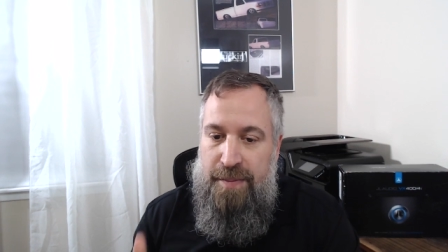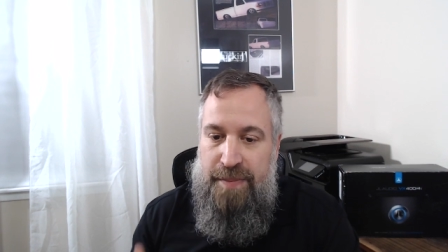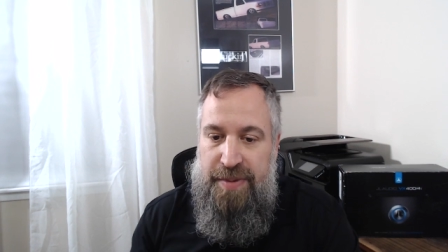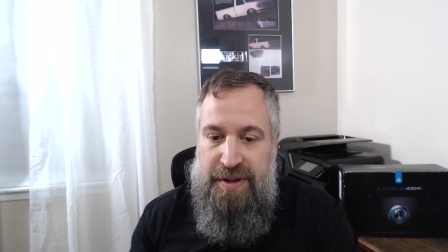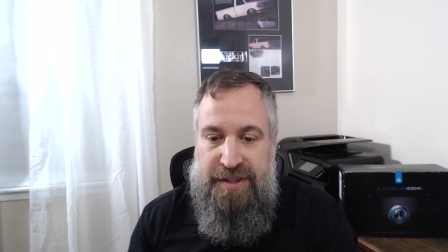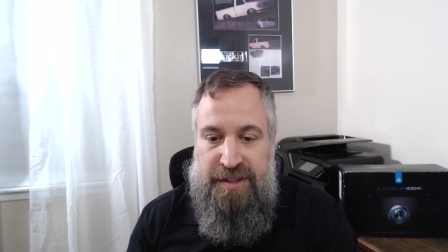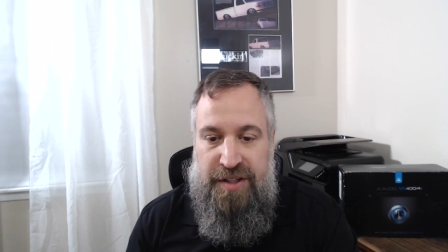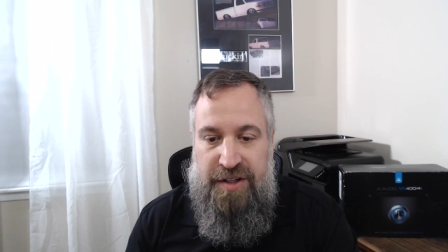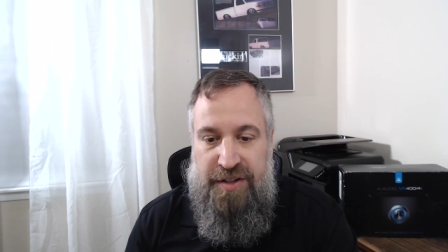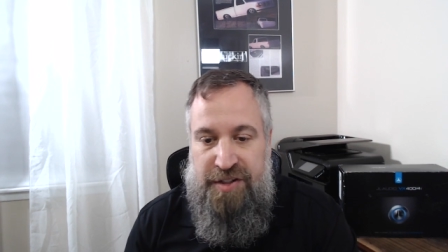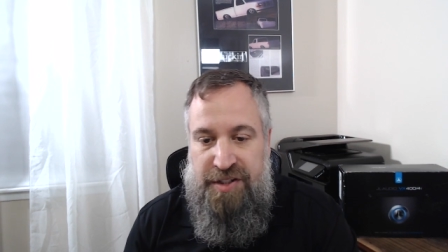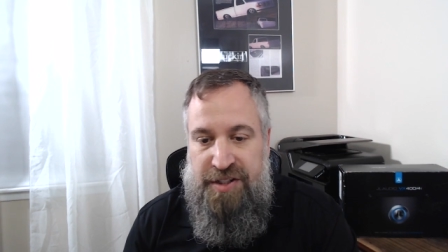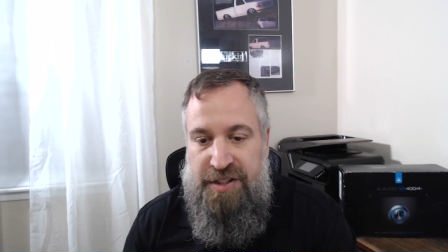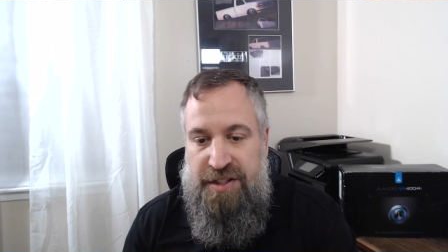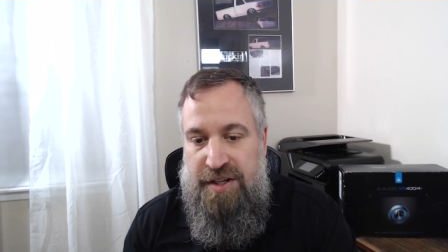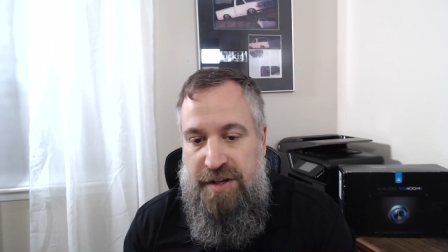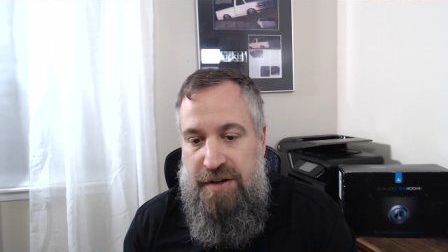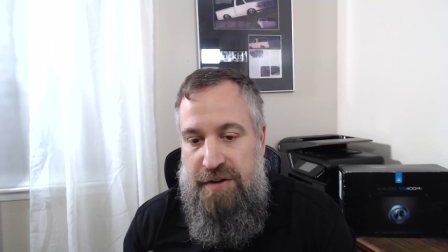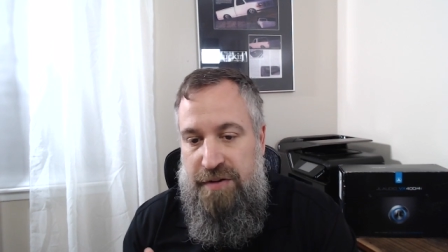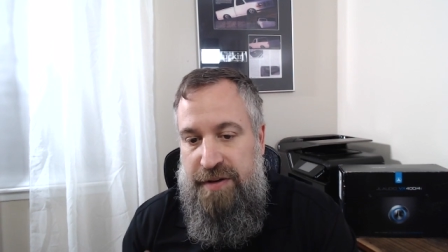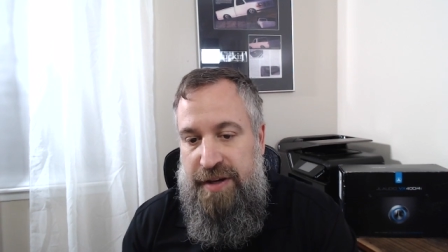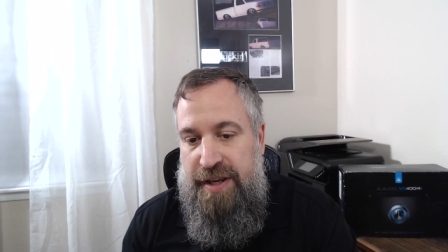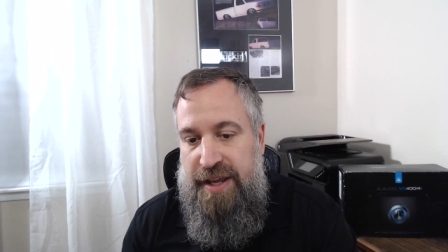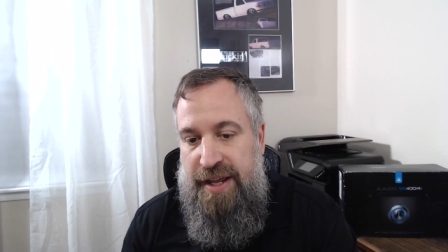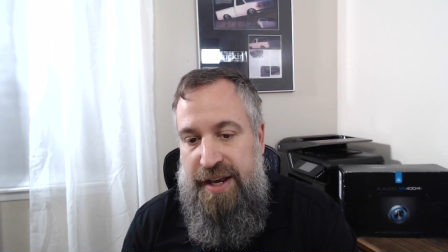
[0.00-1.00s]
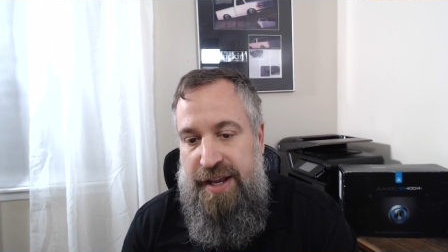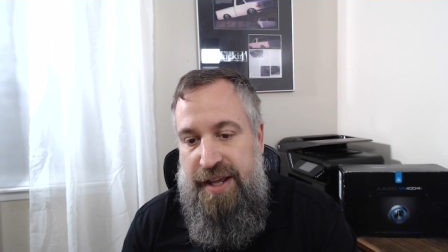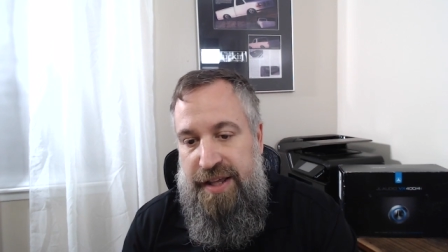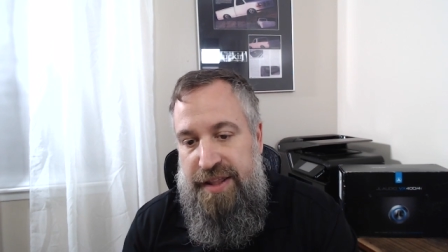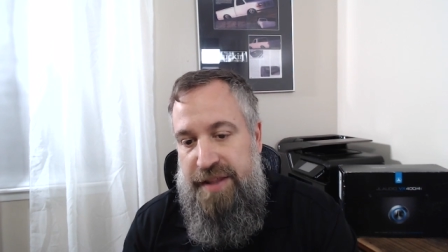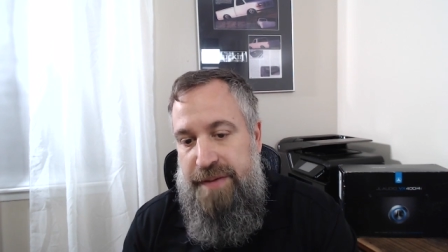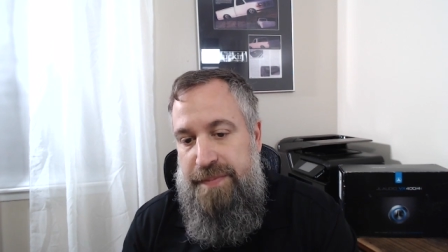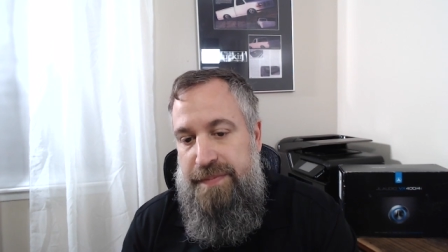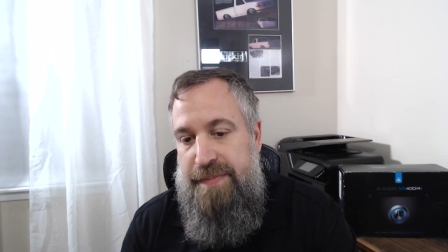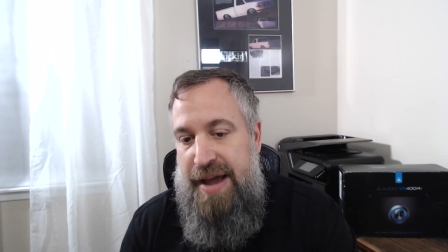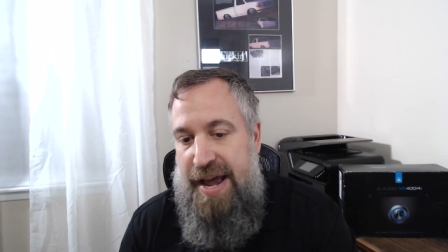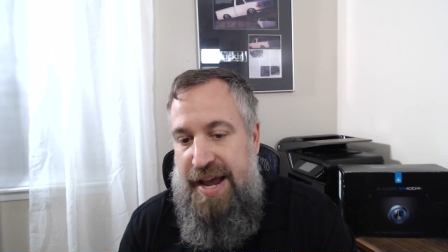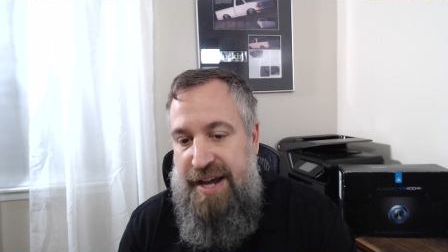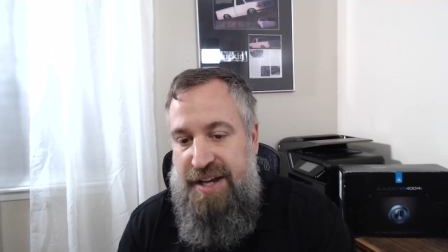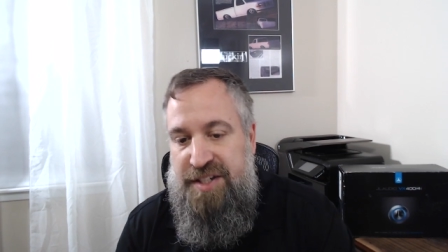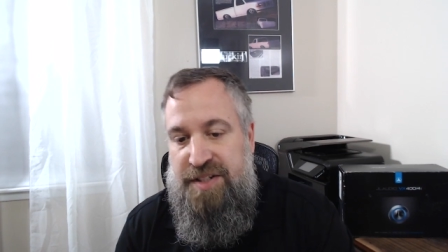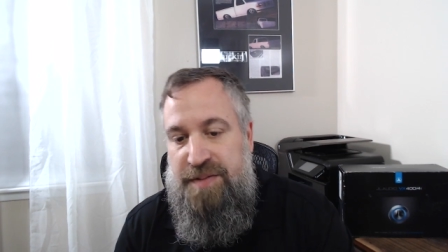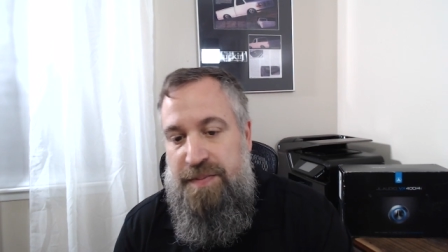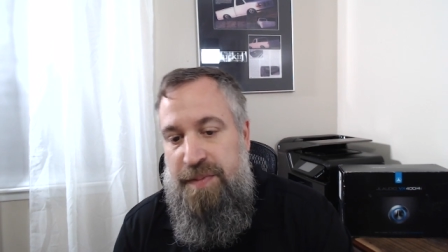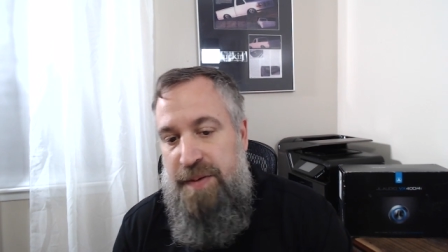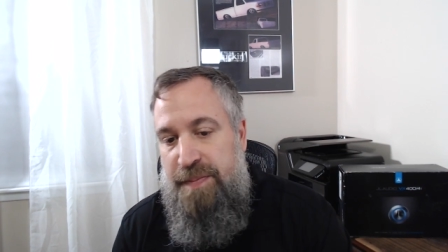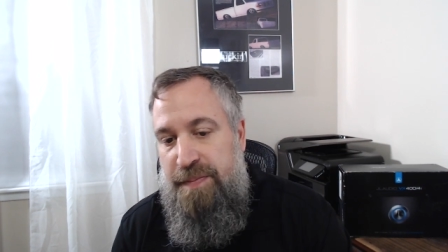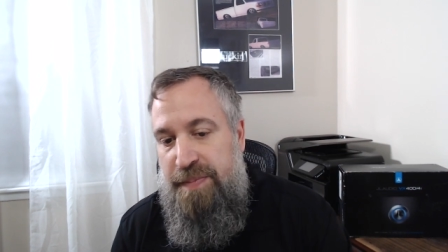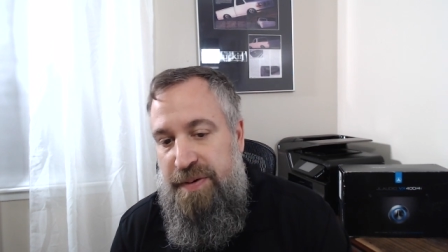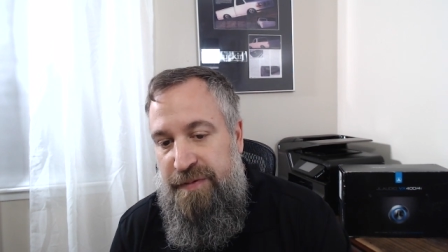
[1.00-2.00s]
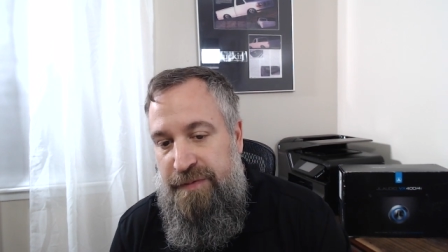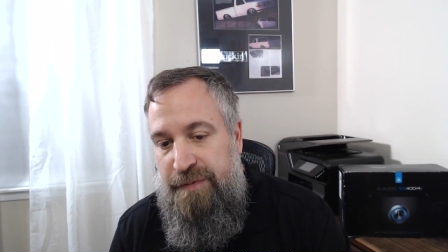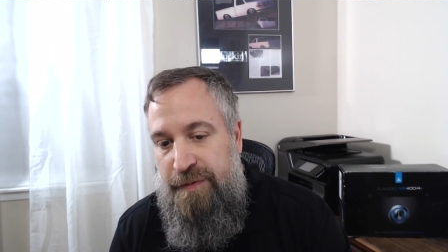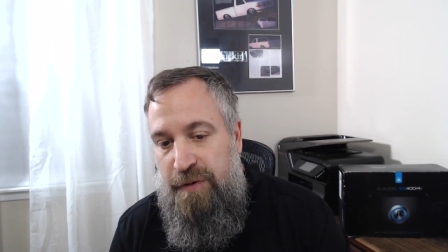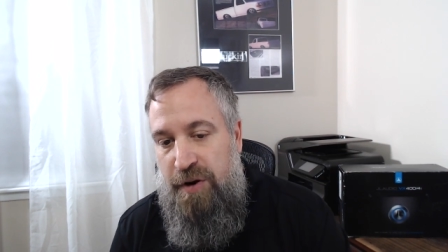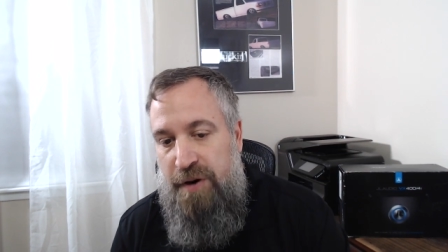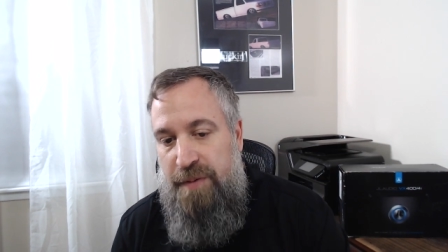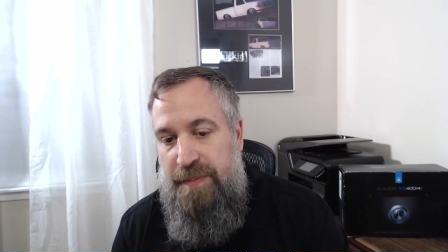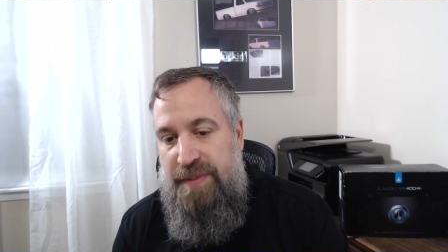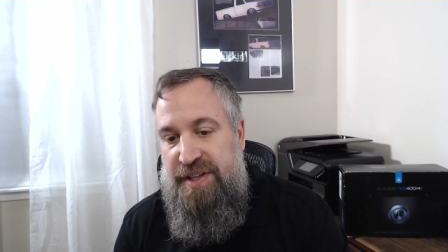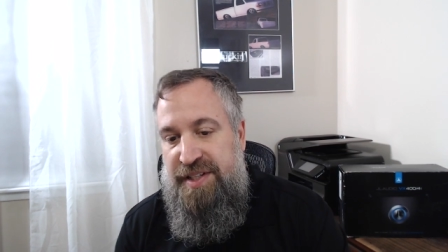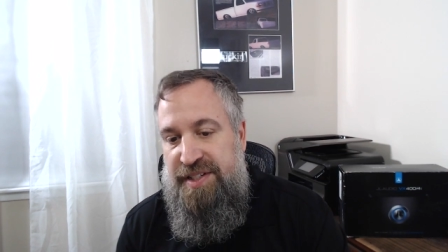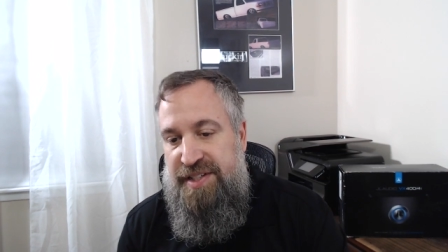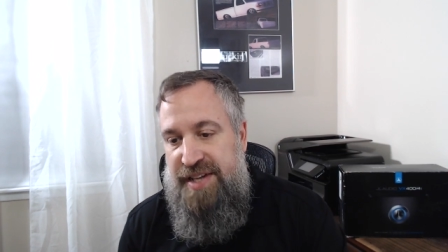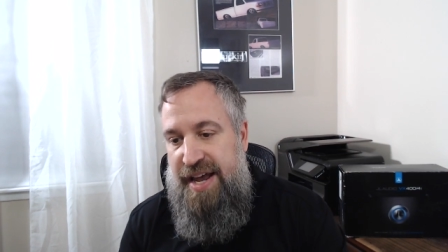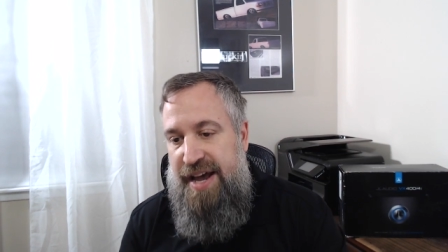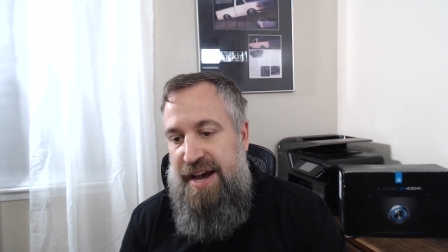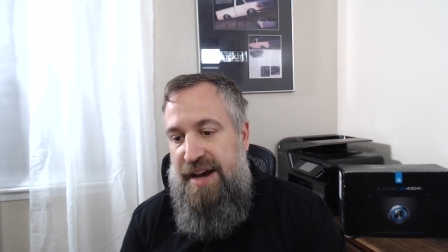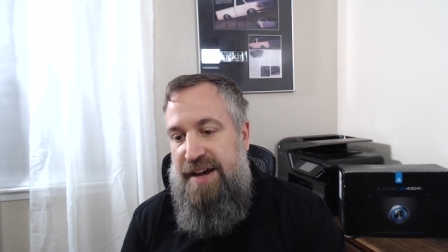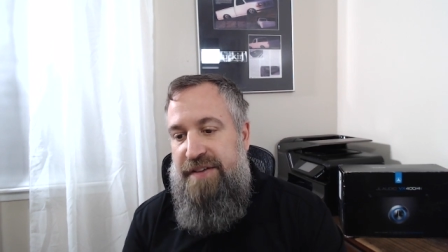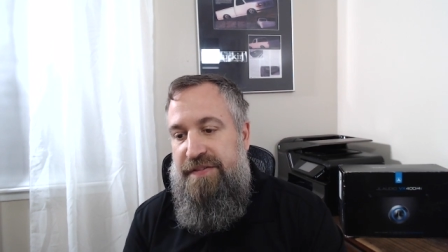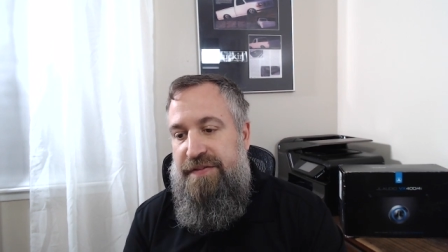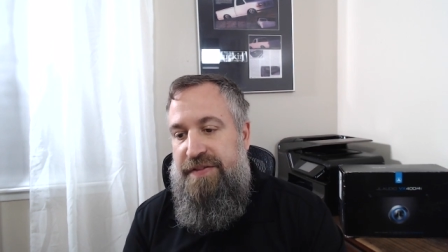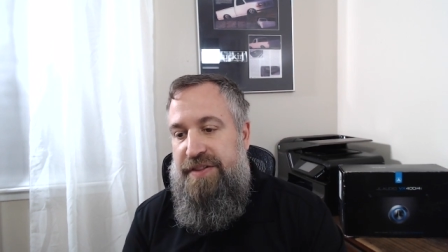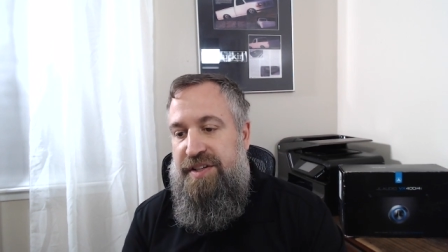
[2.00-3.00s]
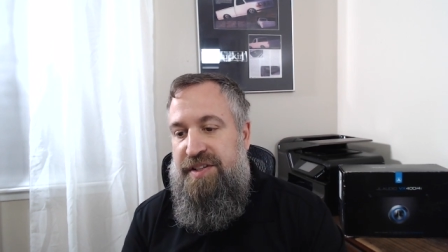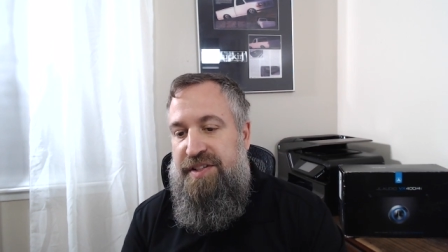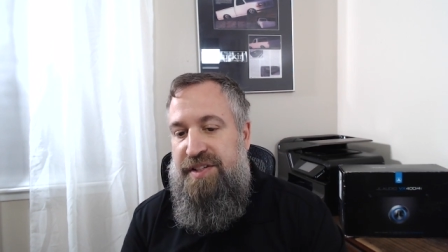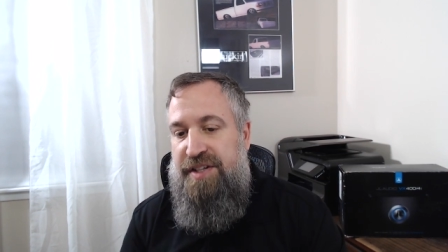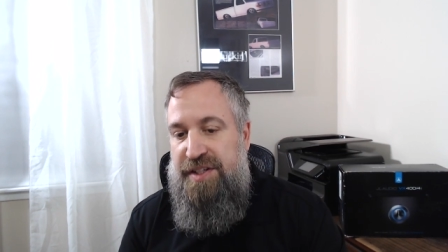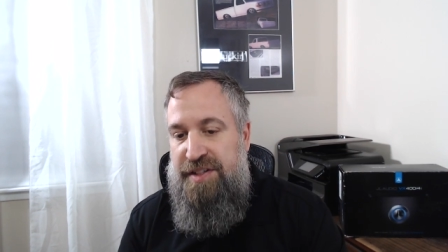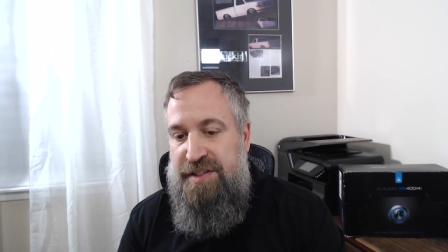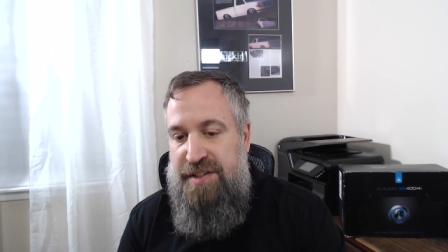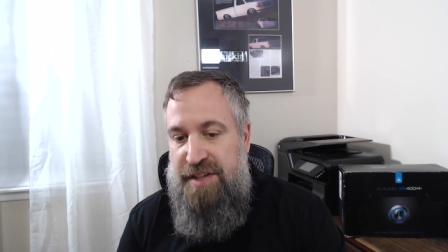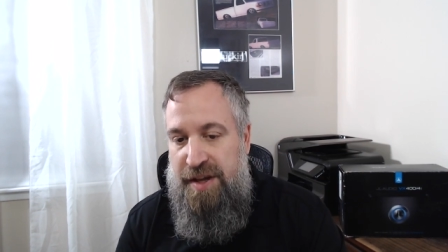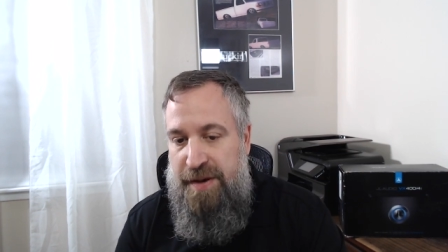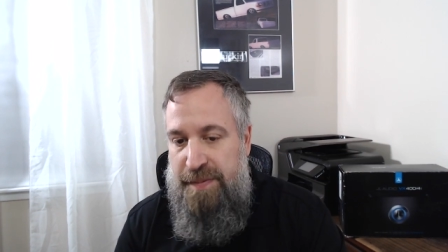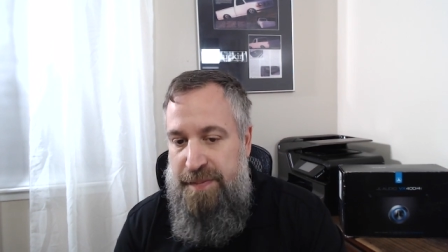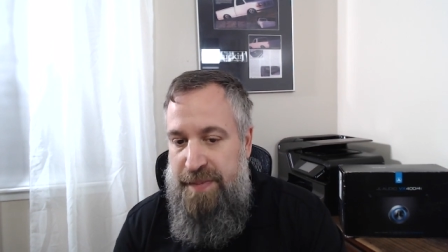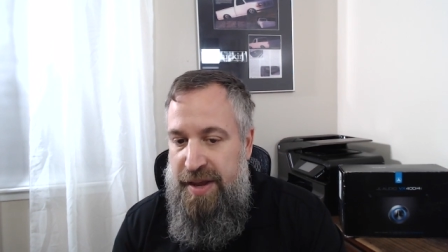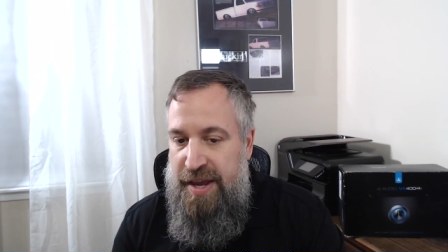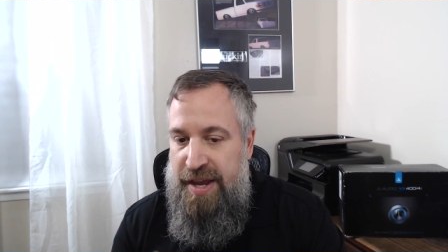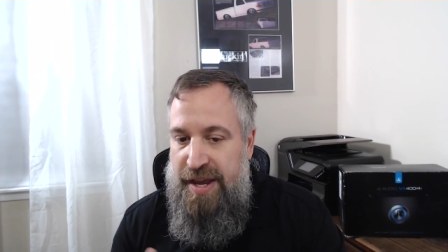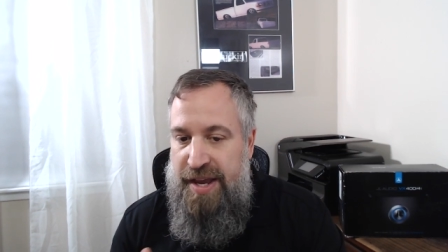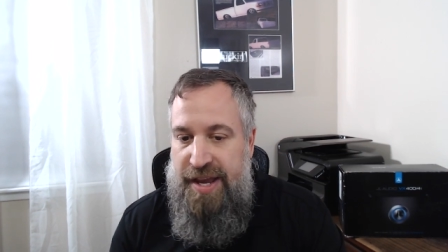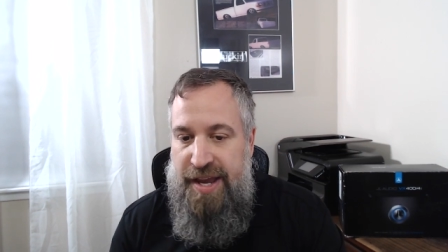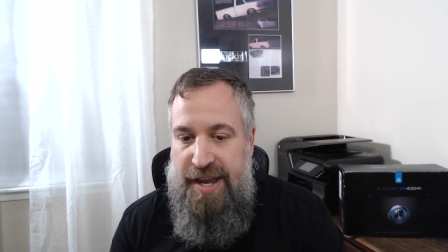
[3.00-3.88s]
but they're still getting the maximum performance out of the system,